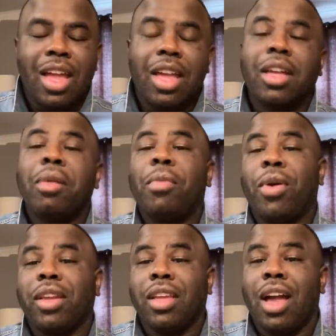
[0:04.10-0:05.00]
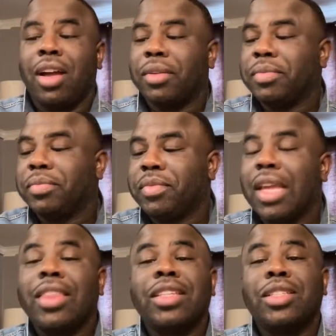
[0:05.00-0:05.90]
Good morning, y'all.
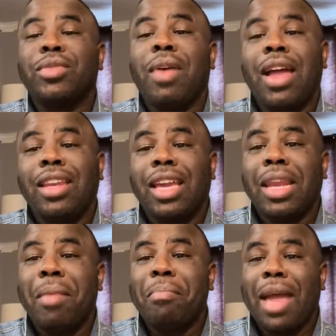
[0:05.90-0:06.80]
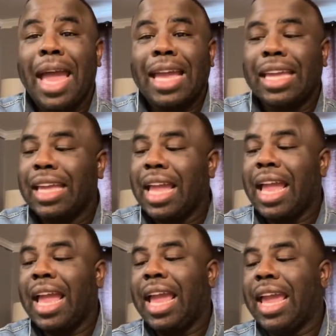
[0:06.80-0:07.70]
This is Rodney and I'm back.
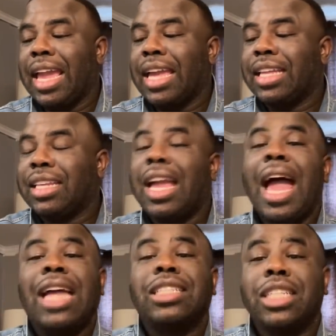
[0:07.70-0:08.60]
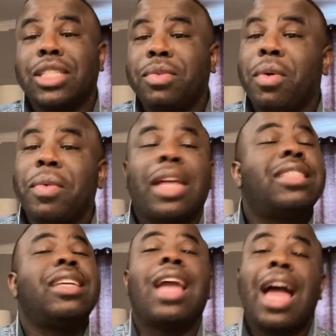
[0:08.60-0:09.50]
And when I
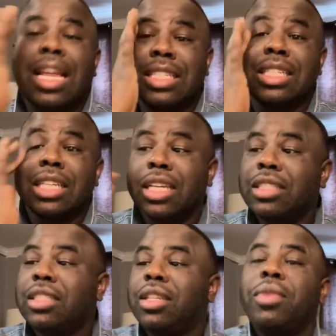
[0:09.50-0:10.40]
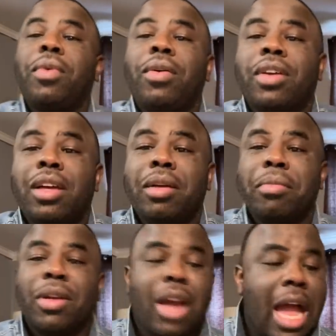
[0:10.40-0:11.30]
tell you I just woke
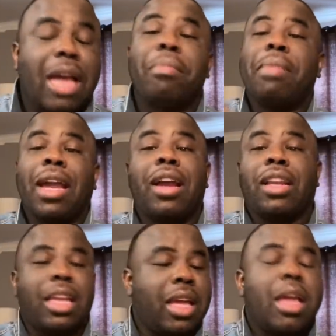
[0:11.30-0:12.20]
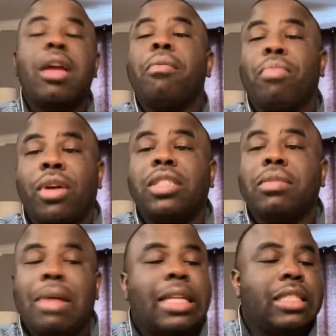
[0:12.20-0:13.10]
up, girl, I could barely brush
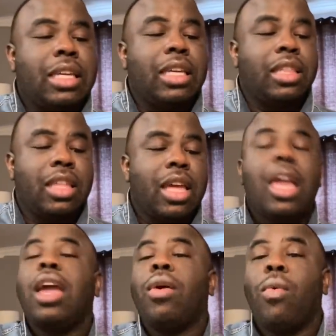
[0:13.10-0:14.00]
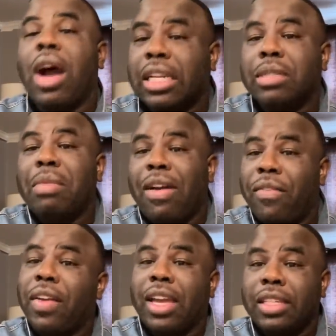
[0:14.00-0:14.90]
my teeth and wash my
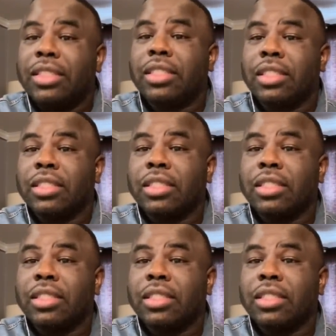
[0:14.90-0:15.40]
face.